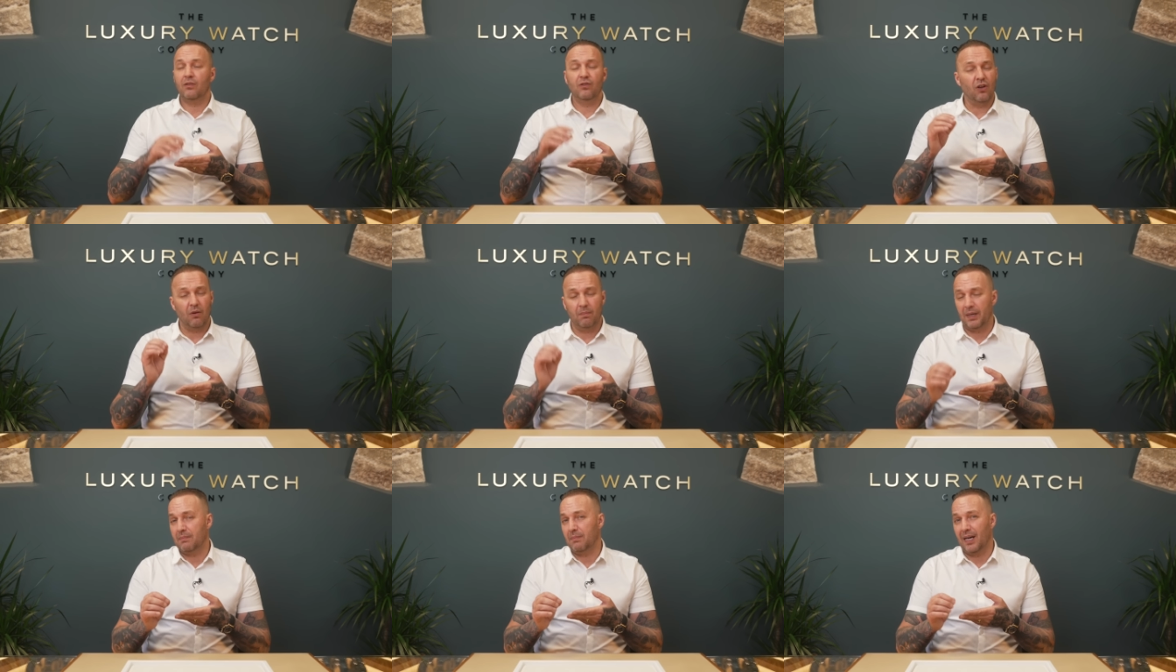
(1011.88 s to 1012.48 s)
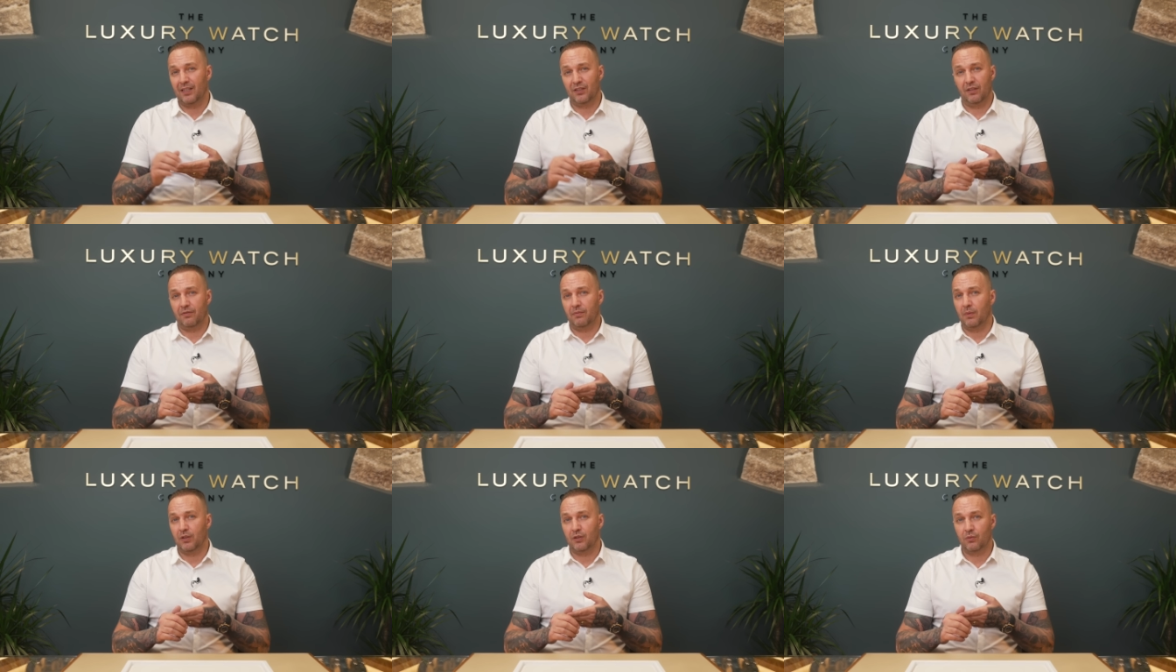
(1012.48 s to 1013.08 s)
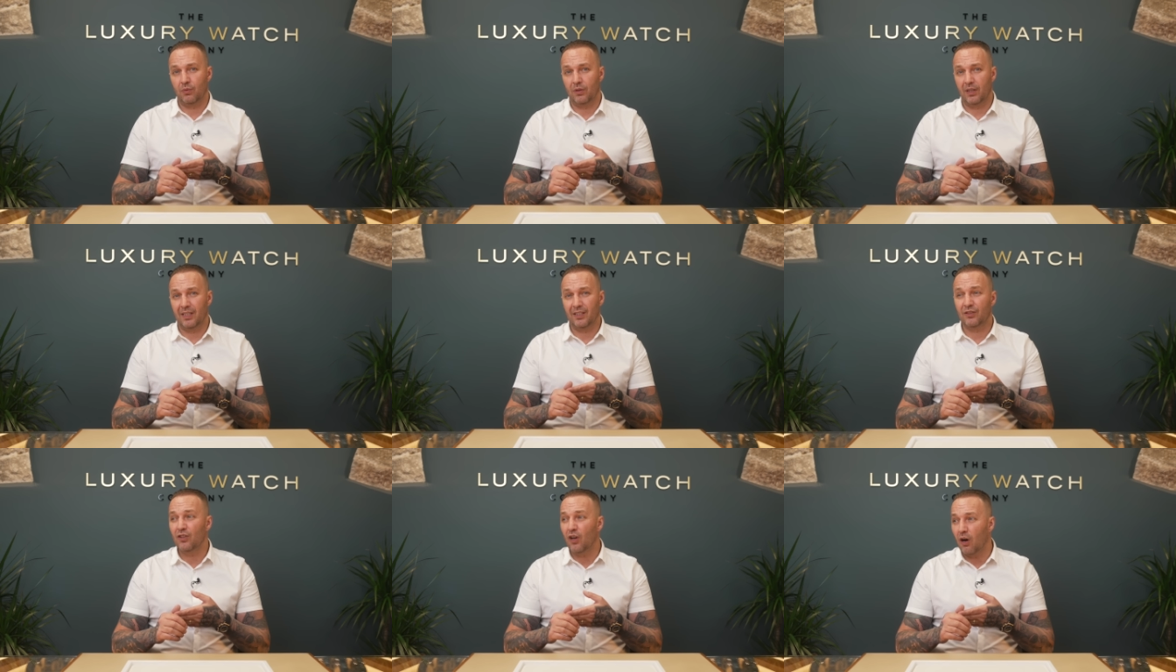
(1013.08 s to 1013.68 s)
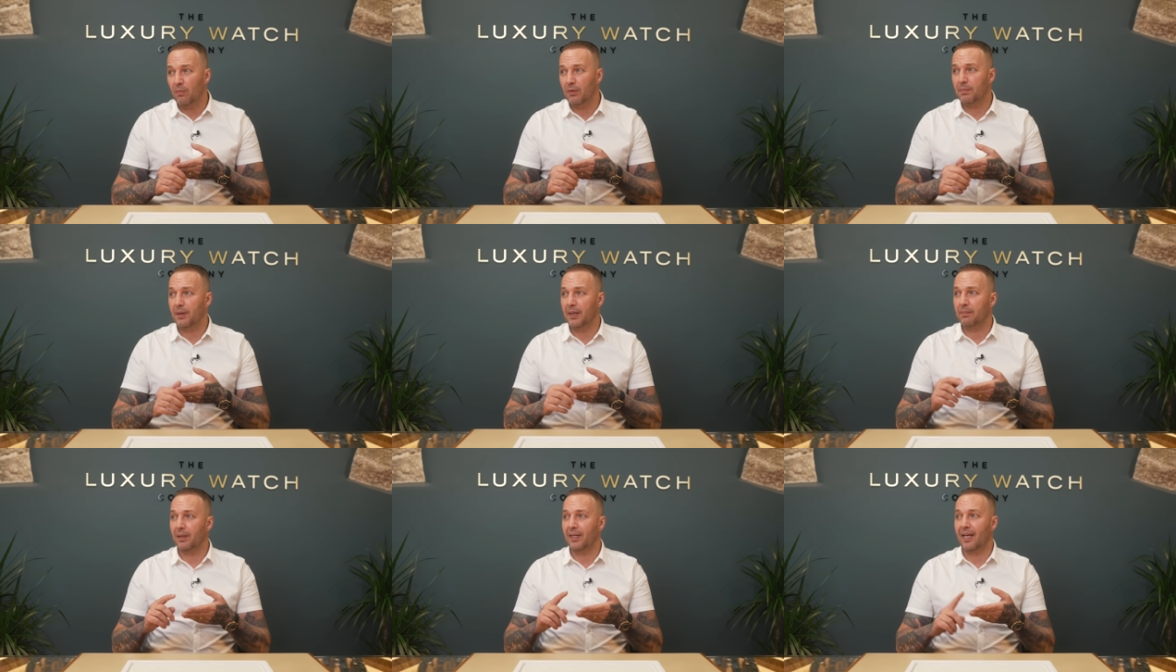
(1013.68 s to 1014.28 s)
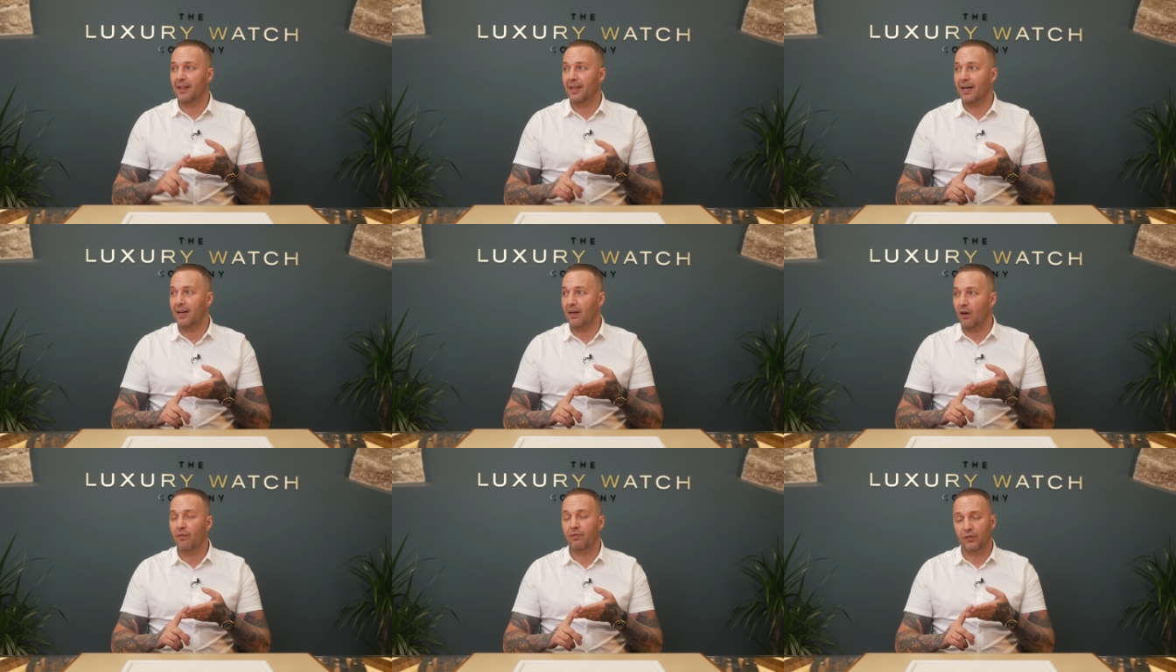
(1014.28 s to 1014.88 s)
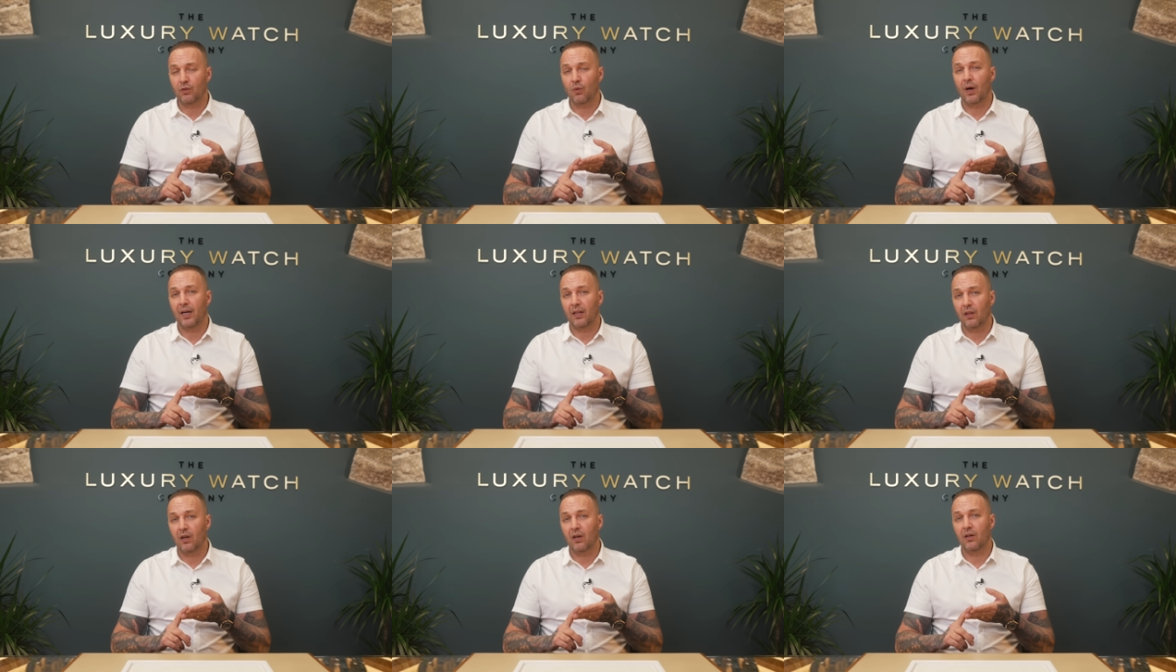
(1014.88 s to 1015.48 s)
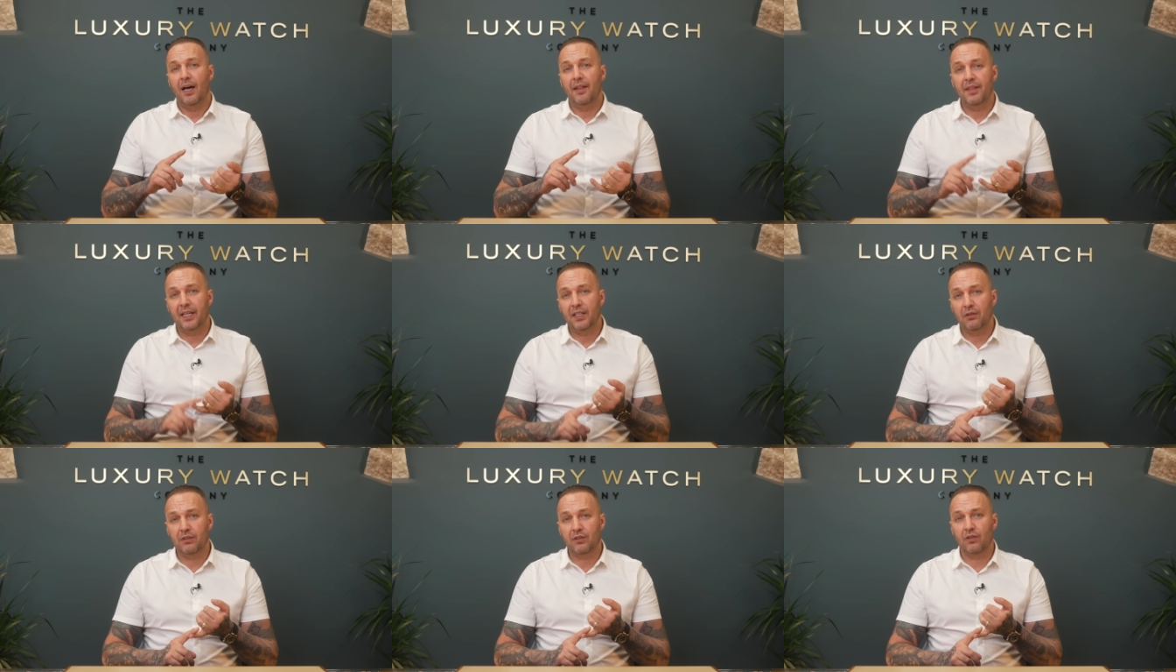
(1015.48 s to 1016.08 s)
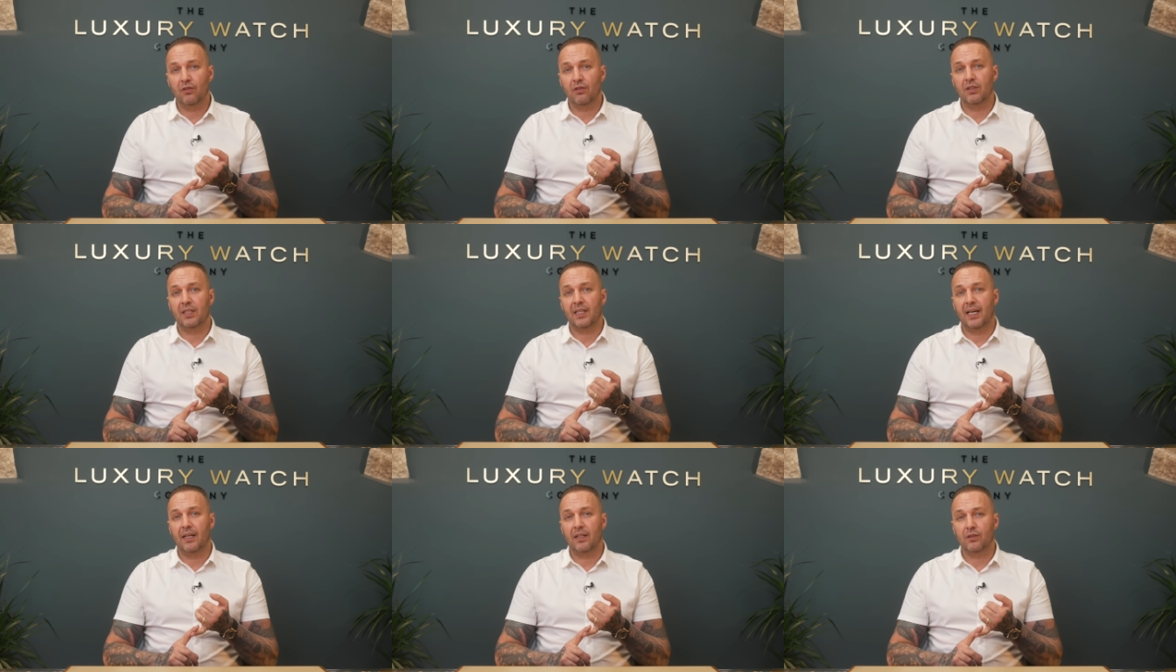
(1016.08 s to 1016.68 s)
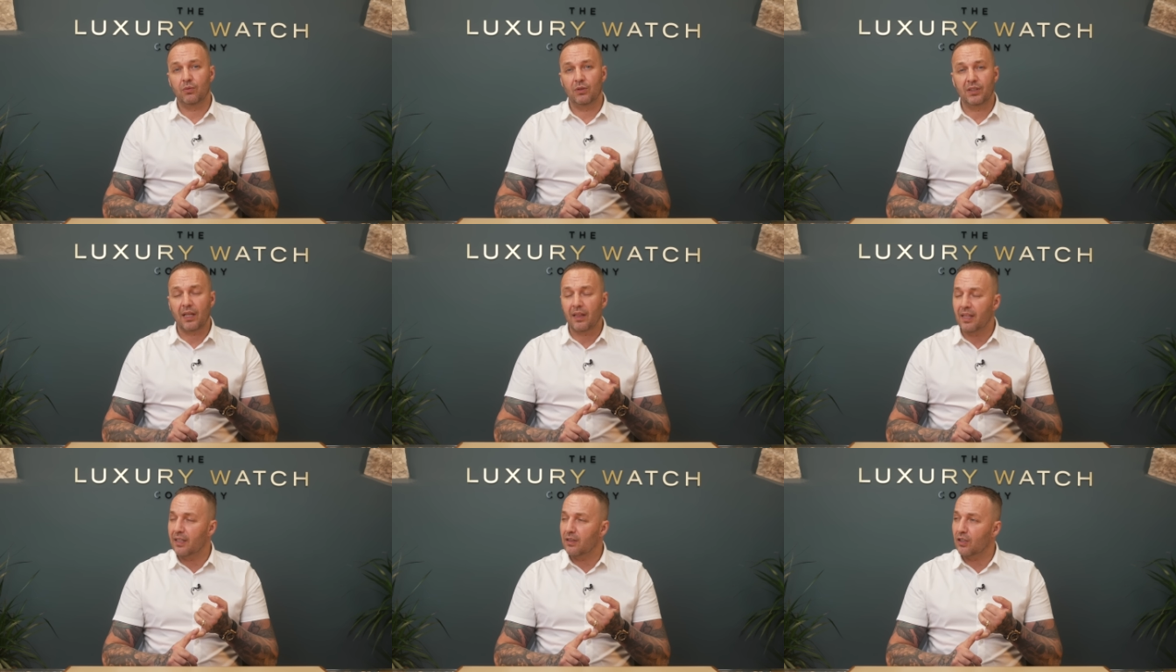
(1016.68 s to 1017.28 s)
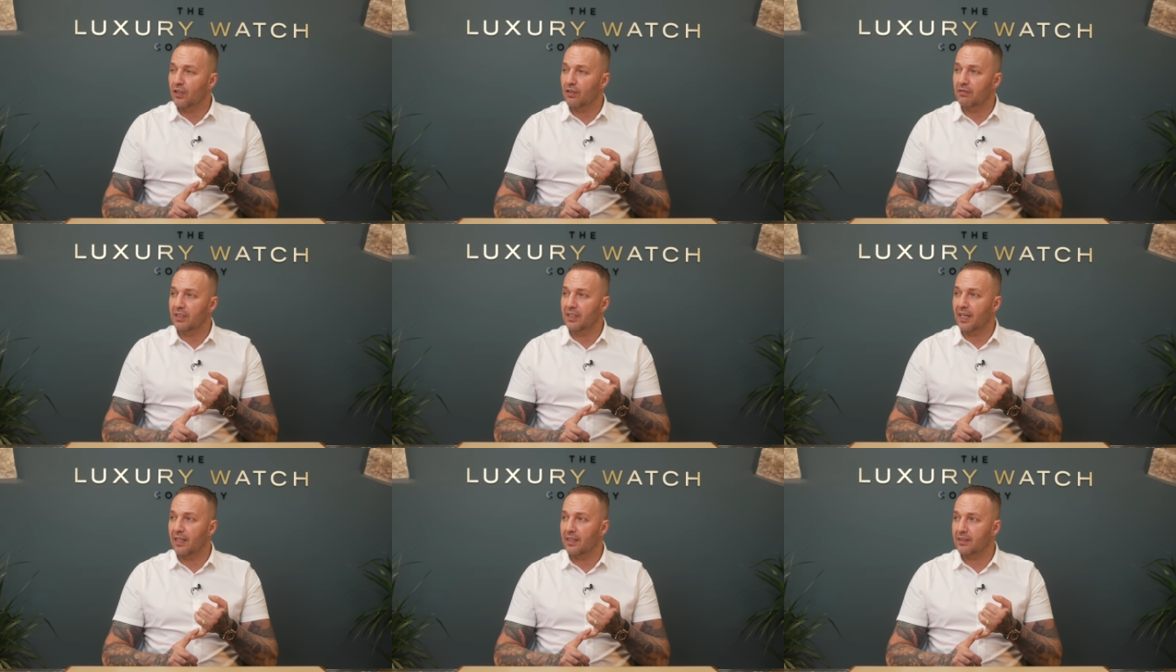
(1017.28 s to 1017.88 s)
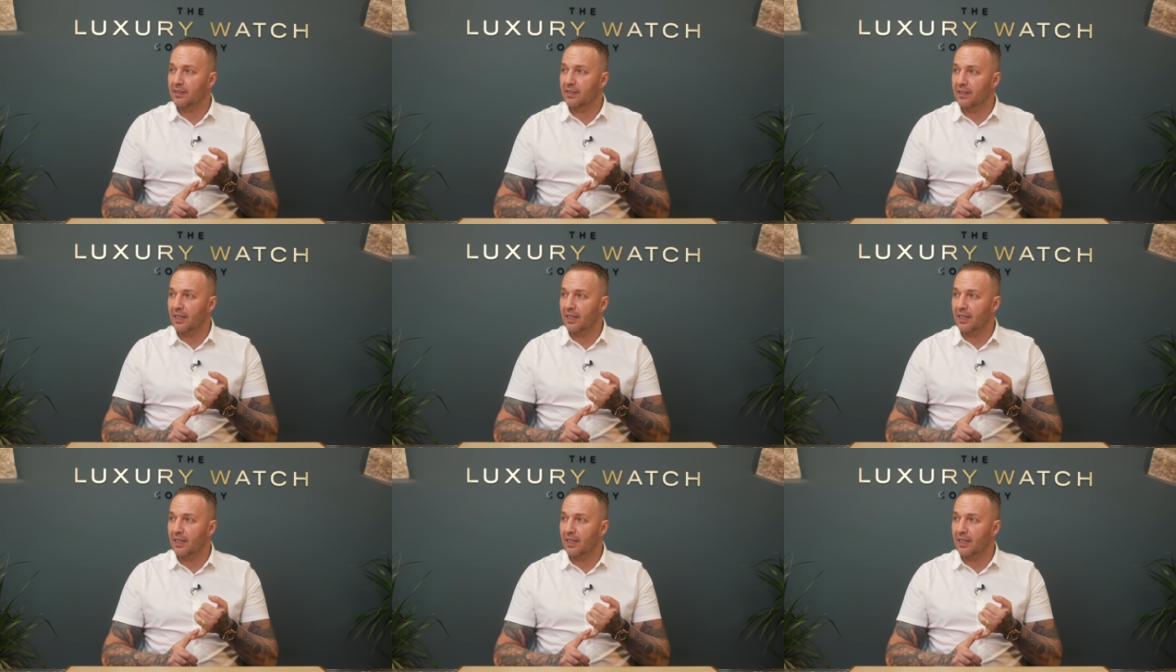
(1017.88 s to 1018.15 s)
Not a big margin, if I'm honest with you. And it's normally people get that offered quite a lot. And then you're into the other dials, which I think the current dials in